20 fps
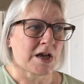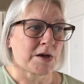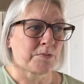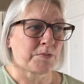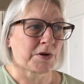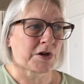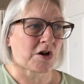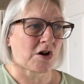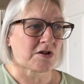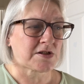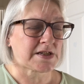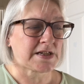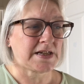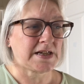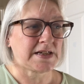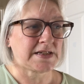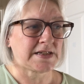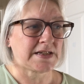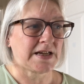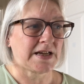Because
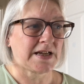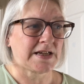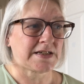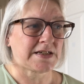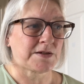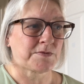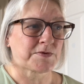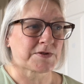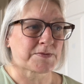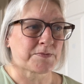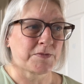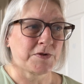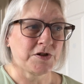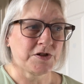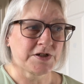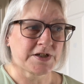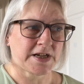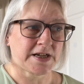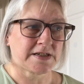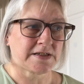Lady was
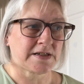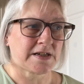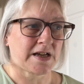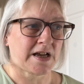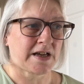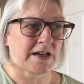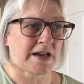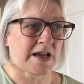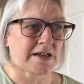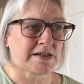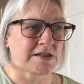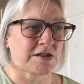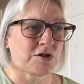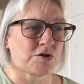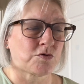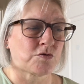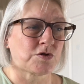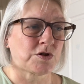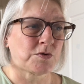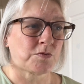murdered, and as the
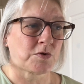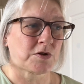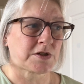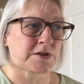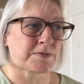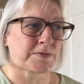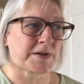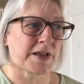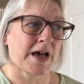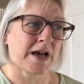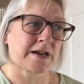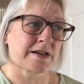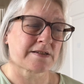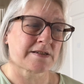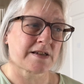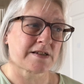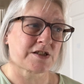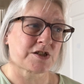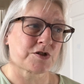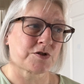only ones with
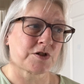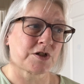access to